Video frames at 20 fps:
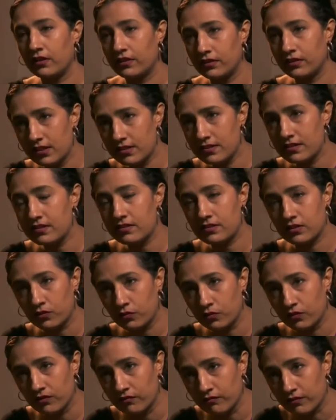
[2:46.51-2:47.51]
this is a
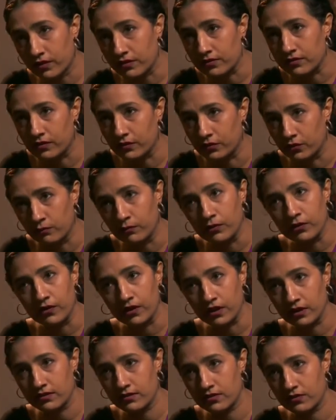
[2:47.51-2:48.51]
universal human
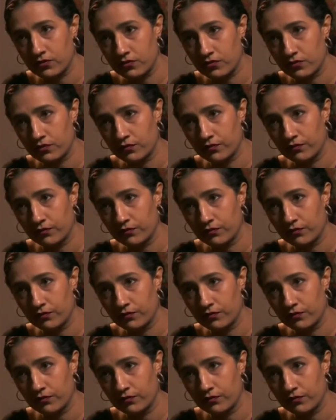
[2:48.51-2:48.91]
rights issue